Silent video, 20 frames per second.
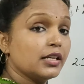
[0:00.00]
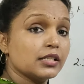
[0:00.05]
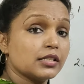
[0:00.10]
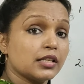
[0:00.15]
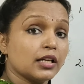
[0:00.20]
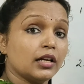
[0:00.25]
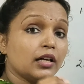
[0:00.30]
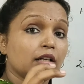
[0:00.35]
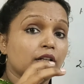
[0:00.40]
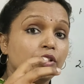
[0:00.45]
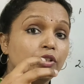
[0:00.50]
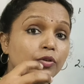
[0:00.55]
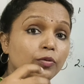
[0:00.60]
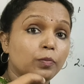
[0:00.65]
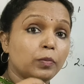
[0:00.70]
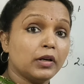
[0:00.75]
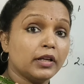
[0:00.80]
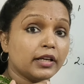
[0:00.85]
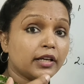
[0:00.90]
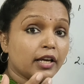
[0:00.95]
is the
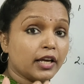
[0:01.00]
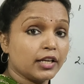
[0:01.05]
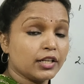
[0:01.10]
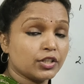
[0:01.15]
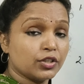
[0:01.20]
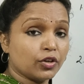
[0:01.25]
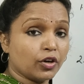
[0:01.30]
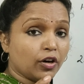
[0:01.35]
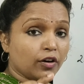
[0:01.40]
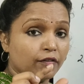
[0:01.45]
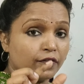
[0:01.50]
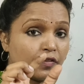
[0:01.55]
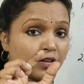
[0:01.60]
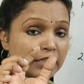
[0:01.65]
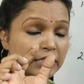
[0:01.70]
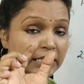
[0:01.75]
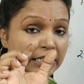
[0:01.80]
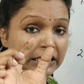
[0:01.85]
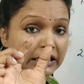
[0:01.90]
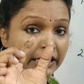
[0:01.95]
duplication of
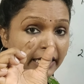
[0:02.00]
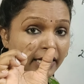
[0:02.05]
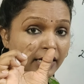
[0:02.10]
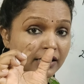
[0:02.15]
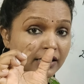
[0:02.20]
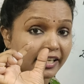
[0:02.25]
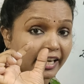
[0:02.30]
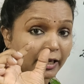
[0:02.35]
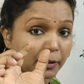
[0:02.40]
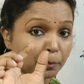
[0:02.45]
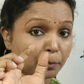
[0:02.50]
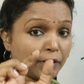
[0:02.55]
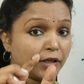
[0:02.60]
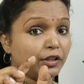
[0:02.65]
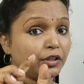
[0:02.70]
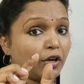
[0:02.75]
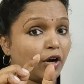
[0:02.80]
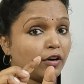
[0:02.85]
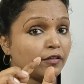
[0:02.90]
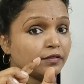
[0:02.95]
certain
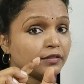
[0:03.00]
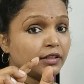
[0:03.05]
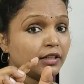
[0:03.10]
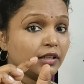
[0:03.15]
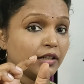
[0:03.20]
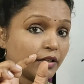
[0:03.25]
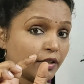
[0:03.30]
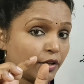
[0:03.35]
segment of the